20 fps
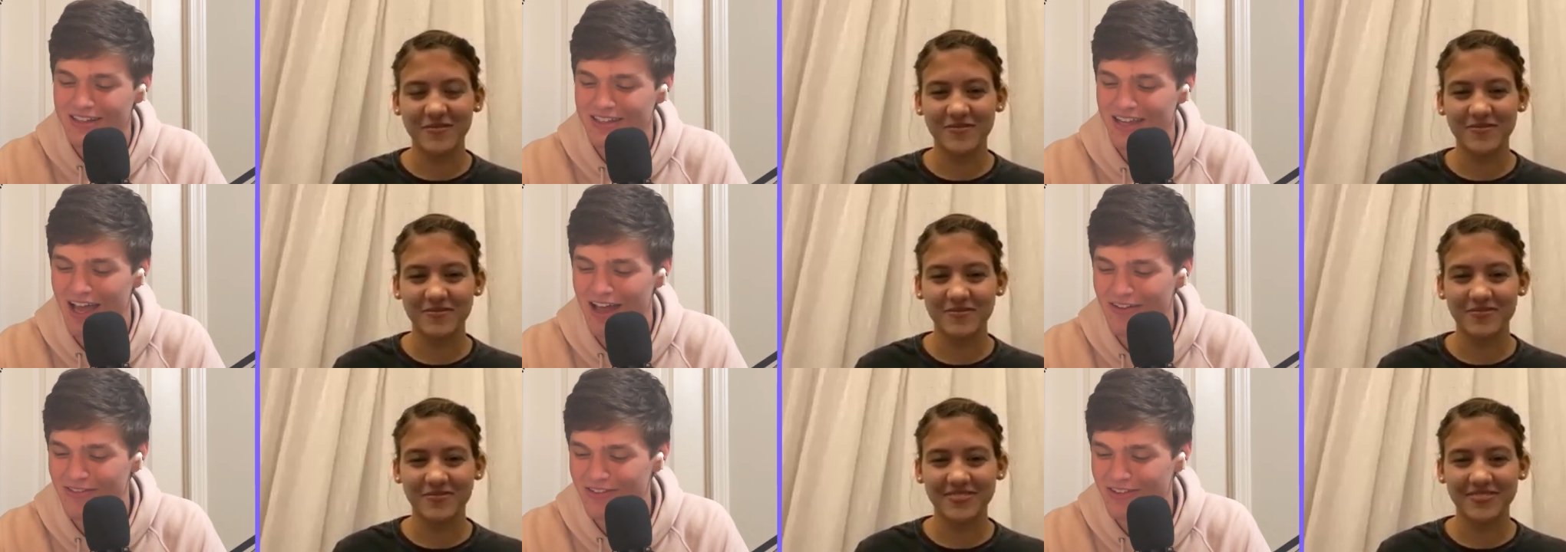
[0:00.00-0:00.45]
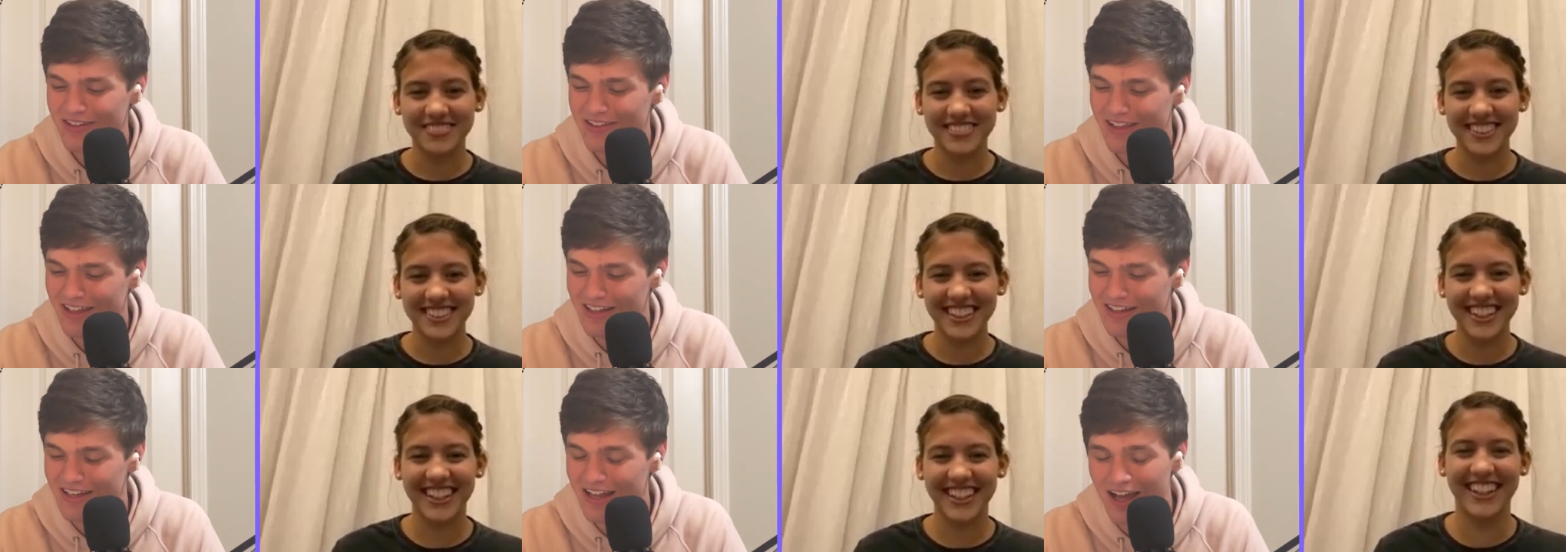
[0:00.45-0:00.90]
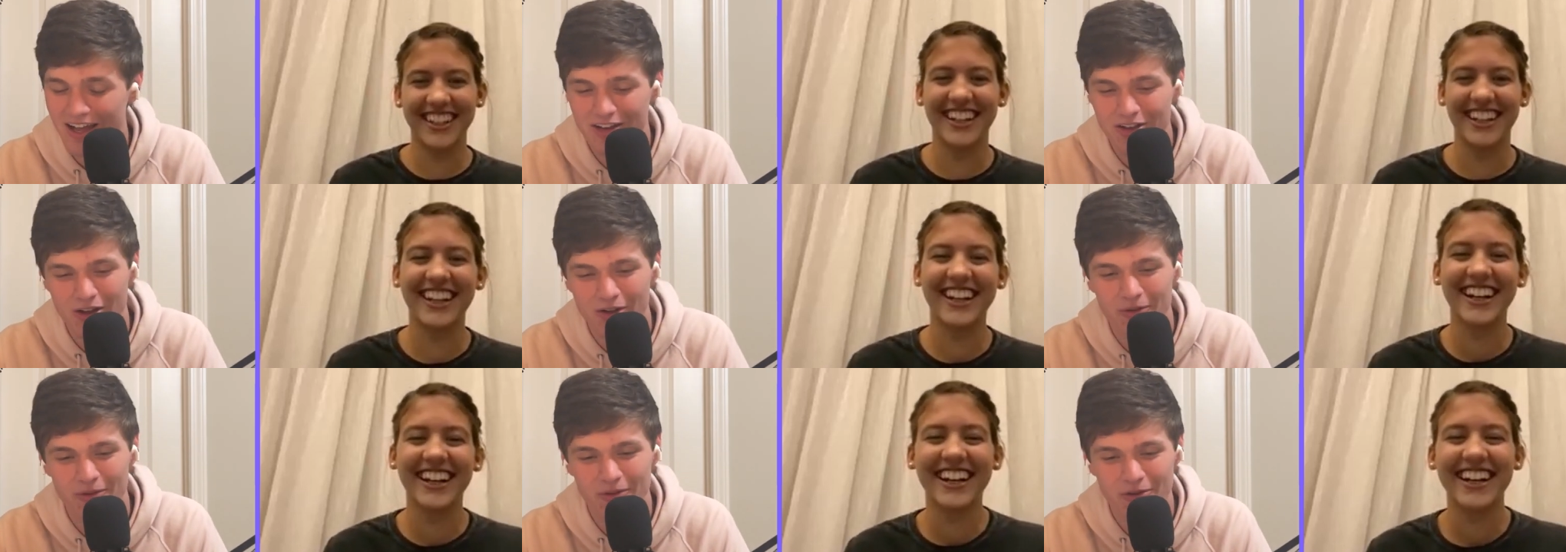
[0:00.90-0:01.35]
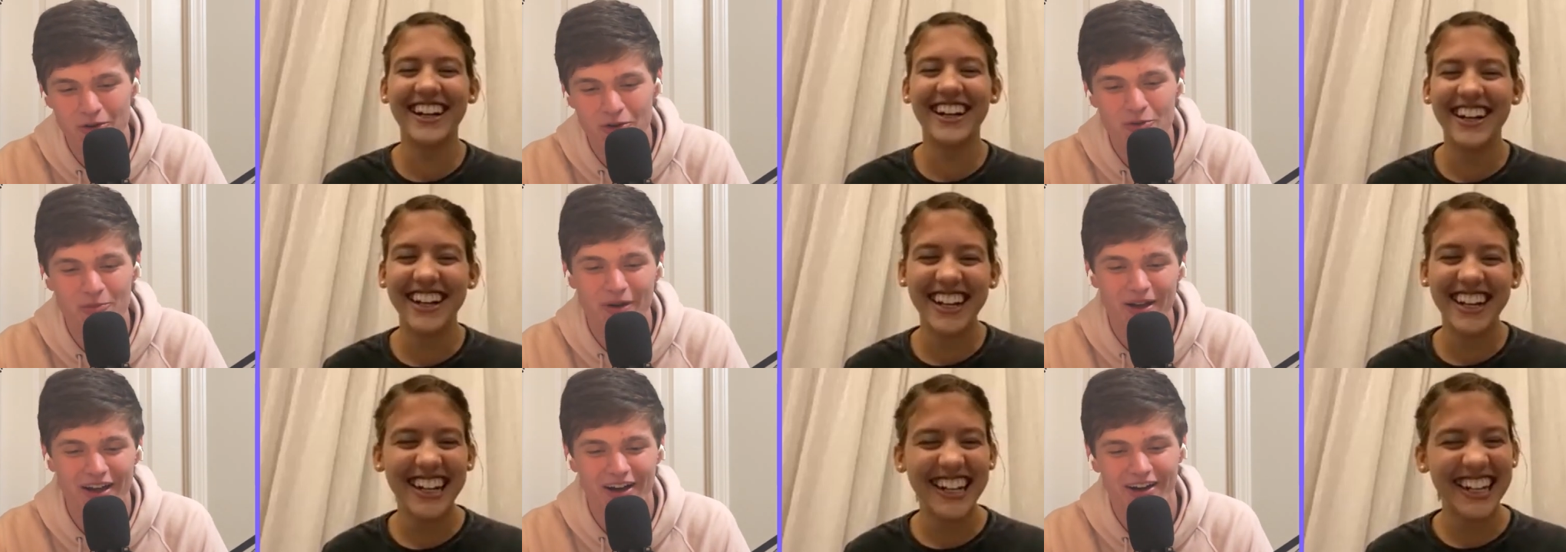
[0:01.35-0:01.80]
Speaker 1: to have to like not know
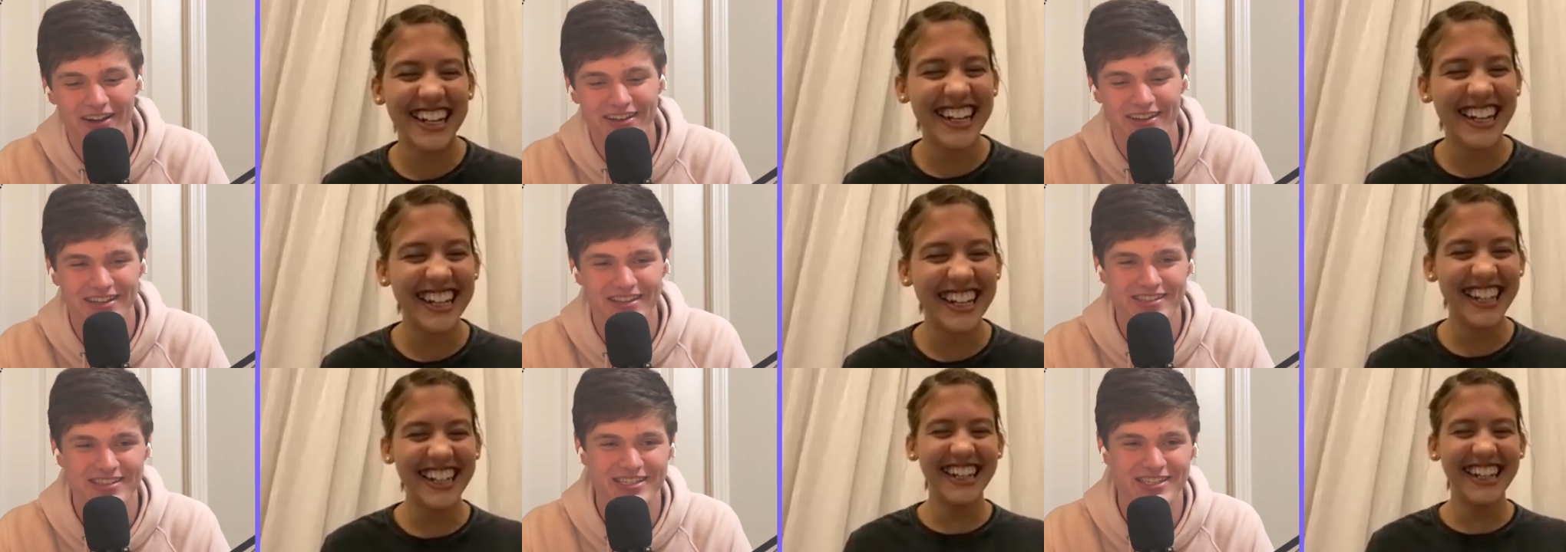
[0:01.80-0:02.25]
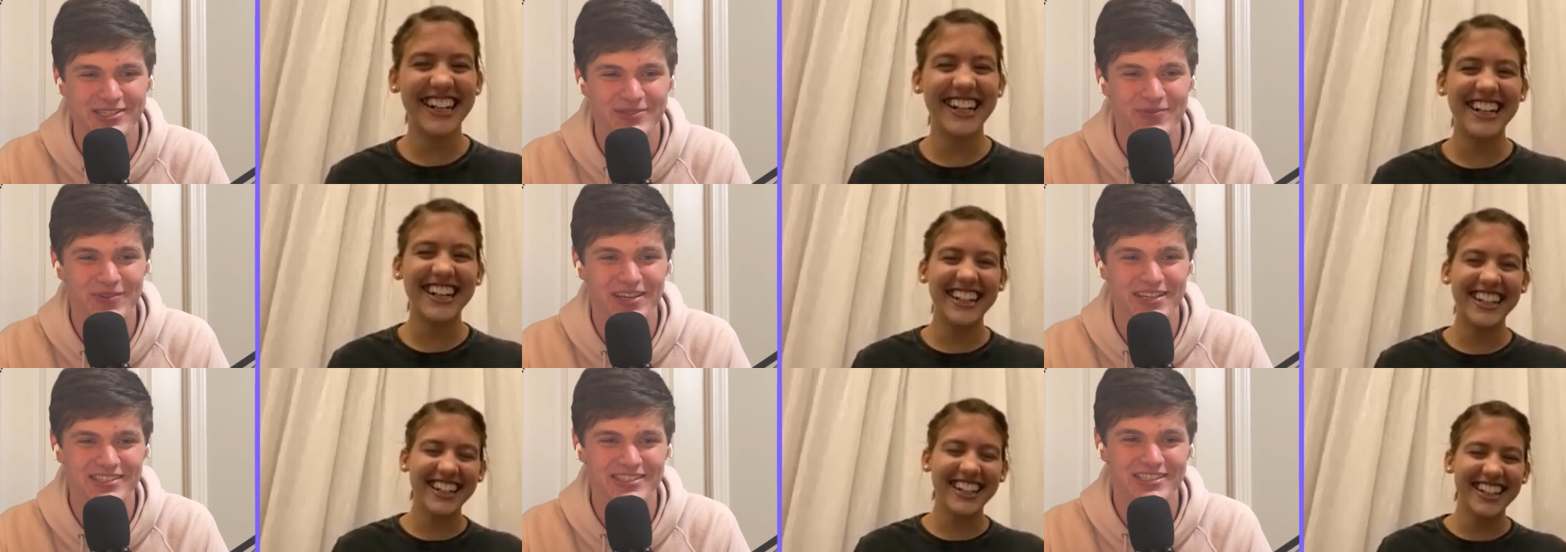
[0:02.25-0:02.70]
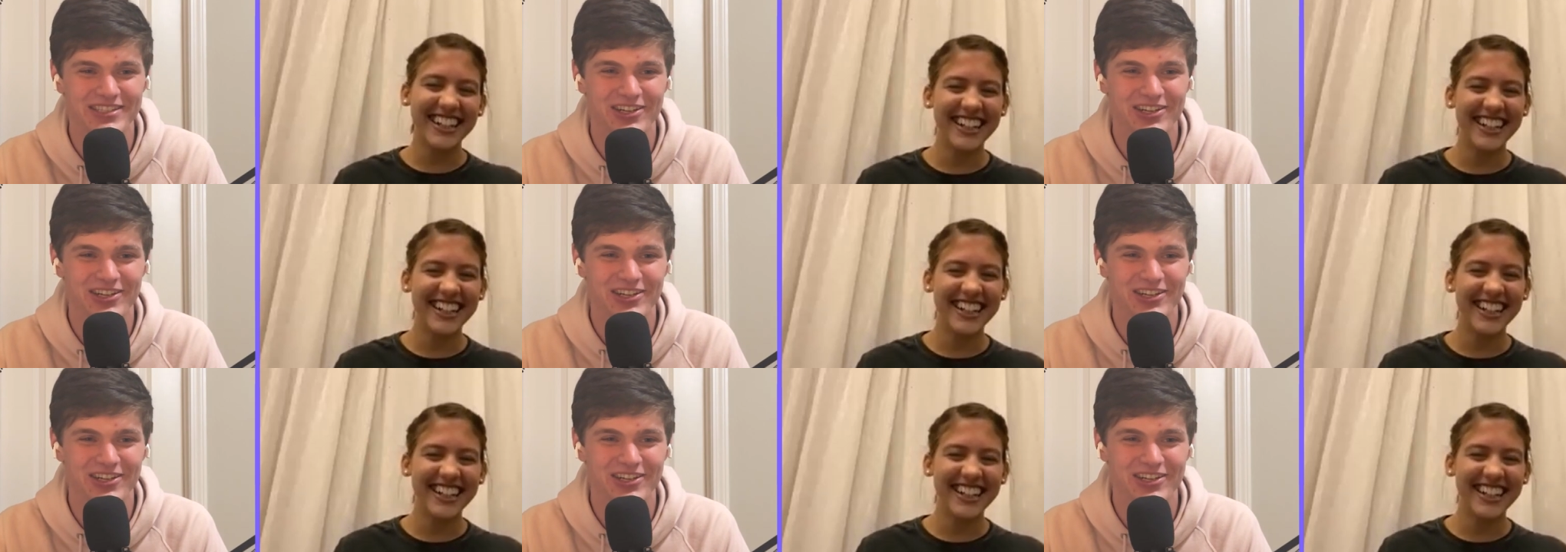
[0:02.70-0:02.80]
who my audience is because